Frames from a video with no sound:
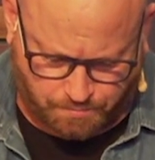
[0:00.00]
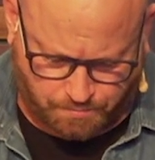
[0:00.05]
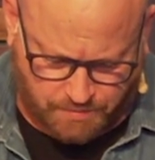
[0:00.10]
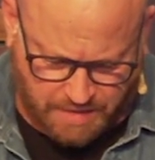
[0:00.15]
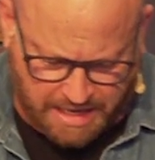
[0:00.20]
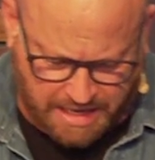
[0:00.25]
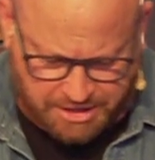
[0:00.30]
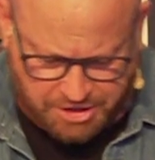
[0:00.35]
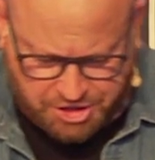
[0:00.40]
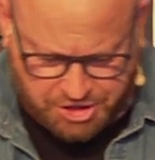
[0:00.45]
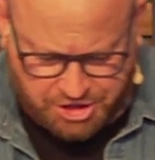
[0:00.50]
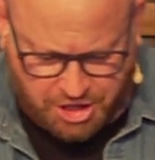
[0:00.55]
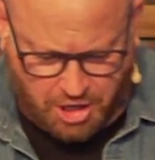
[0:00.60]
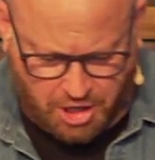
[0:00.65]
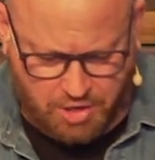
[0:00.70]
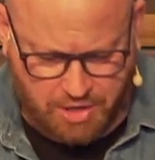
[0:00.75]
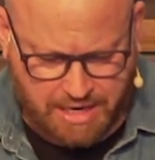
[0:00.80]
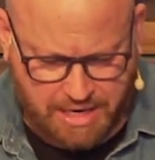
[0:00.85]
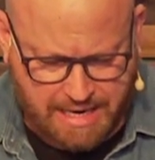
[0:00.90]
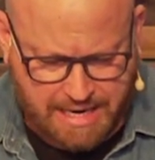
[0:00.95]
And so
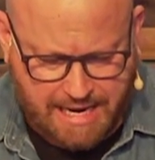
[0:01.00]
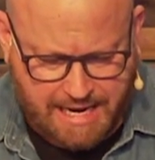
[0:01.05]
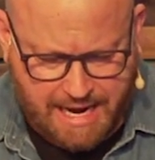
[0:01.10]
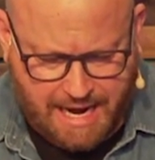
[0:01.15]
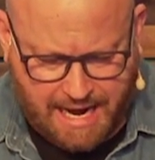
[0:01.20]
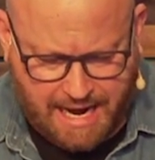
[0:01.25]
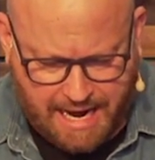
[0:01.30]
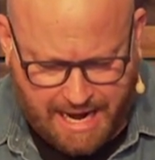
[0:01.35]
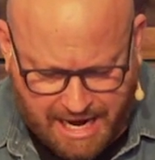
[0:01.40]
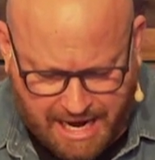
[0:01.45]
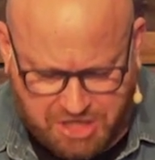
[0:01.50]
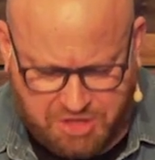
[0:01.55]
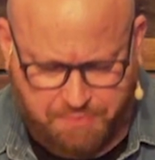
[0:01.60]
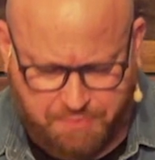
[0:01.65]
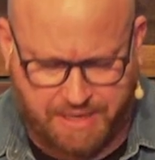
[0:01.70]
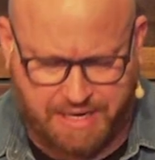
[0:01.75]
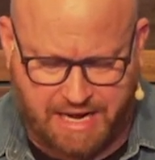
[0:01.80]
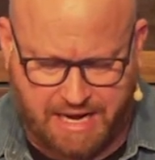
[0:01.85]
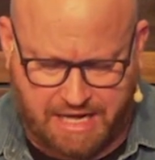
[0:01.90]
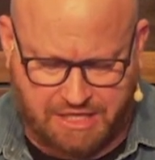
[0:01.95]

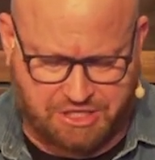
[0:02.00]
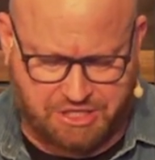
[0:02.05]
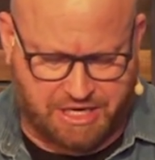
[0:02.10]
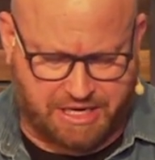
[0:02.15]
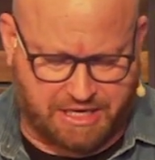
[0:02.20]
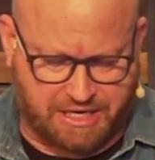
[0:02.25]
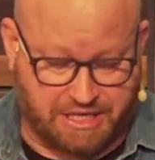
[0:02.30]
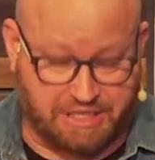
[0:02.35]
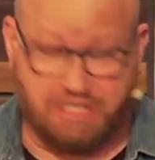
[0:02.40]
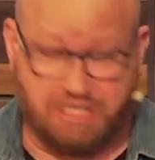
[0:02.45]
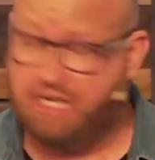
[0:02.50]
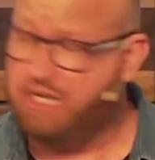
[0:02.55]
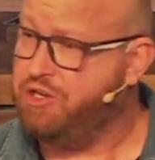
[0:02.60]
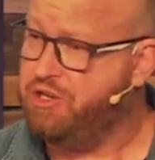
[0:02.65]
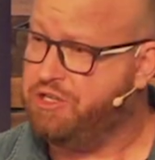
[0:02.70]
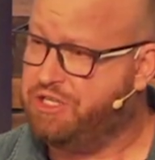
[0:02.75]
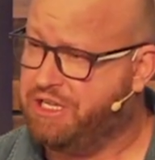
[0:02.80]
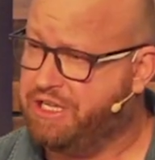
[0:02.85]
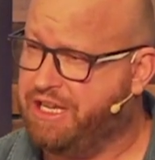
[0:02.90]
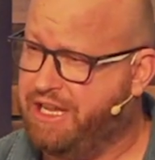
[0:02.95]
Ashpenaz then continues
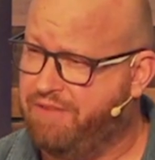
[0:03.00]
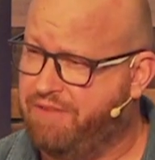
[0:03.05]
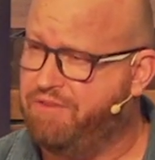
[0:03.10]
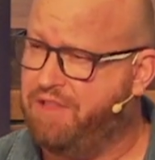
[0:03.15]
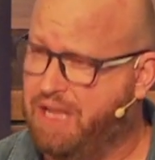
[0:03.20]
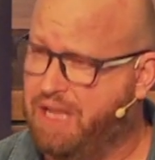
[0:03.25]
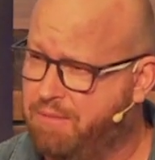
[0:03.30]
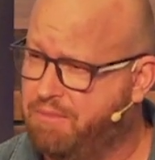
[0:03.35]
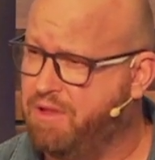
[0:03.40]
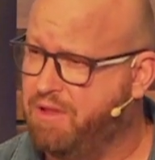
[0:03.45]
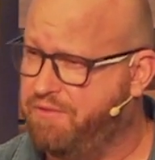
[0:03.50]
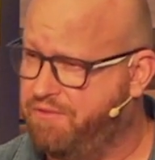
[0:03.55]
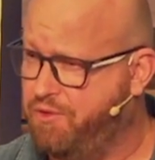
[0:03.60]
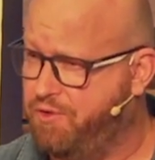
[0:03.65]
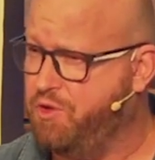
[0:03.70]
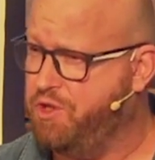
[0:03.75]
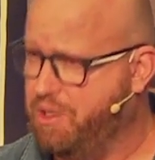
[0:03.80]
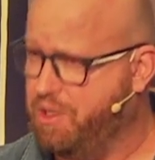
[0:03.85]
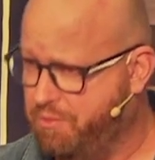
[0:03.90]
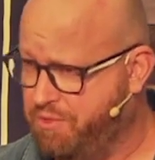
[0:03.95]
to give them the food
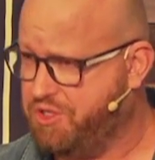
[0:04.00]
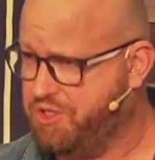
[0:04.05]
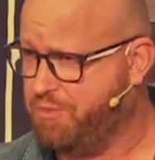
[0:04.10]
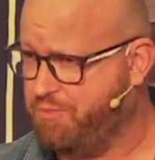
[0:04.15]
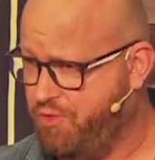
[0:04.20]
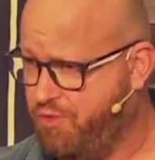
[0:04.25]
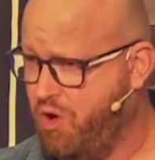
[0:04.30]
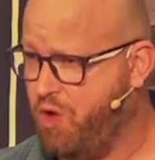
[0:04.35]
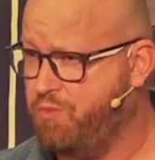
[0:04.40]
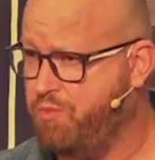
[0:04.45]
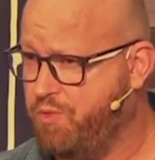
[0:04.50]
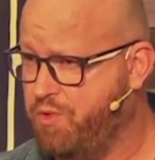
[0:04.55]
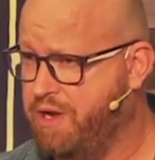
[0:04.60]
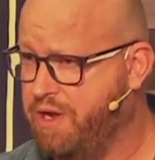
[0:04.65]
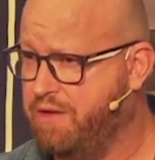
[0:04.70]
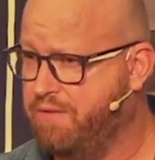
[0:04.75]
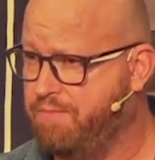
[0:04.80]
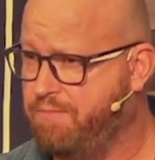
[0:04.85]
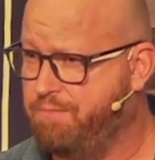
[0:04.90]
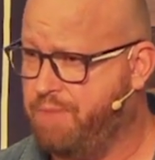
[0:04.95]
that was appropriate
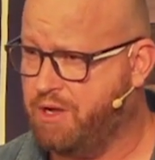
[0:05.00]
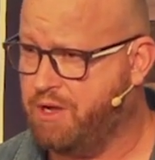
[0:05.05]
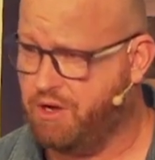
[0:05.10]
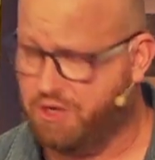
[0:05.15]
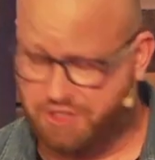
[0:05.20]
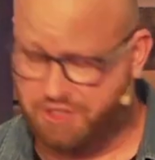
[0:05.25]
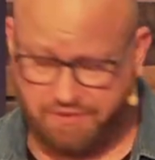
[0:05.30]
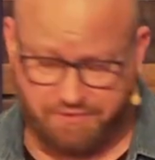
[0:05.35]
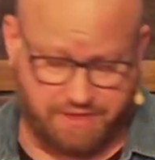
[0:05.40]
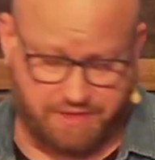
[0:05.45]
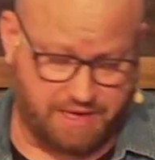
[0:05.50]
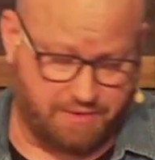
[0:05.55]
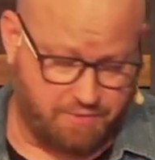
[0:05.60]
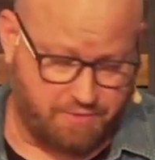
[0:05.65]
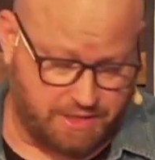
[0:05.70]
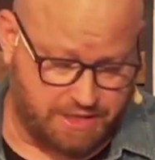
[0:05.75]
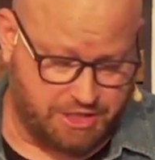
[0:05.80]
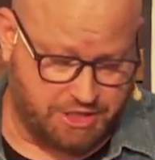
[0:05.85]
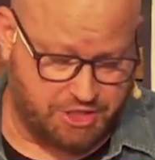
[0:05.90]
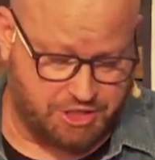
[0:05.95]
because of their
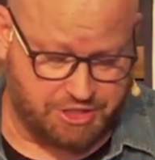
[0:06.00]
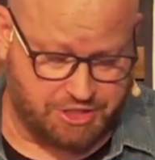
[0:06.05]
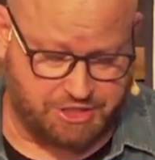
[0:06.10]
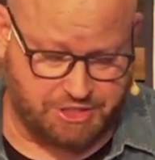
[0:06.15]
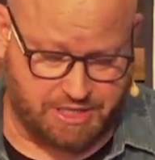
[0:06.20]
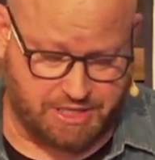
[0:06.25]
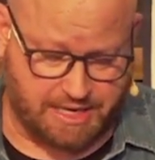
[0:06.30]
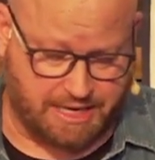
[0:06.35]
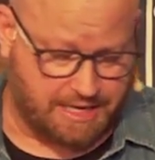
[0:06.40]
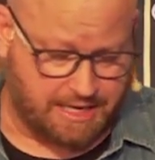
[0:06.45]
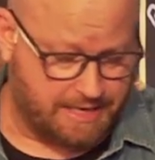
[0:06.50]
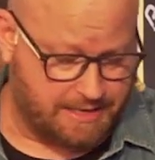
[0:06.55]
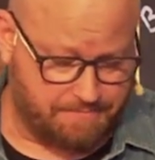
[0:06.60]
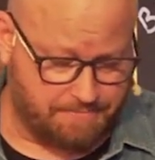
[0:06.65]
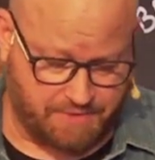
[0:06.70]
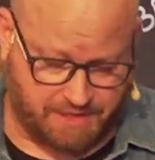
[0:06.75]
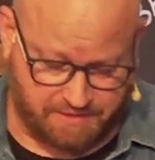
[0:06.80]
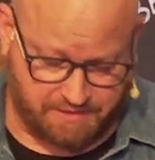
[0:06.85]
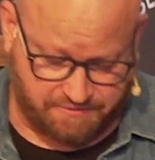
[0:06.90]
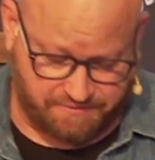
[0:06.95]
religious
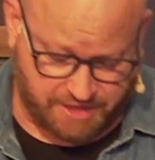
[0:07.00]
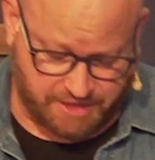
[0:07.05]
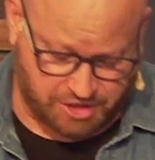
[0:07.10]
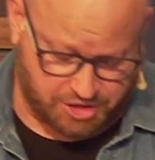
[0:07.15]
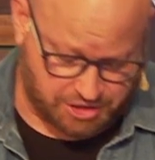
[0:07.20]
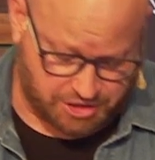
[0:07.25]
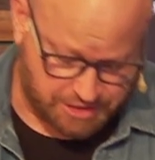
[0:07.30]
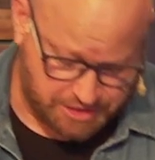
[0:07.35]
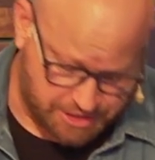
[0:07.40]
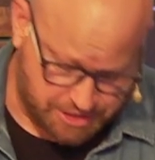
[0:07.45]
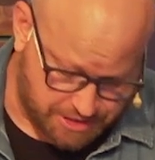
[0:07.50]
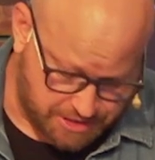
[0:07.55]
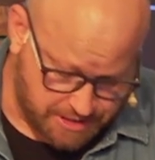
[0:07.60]
convictions.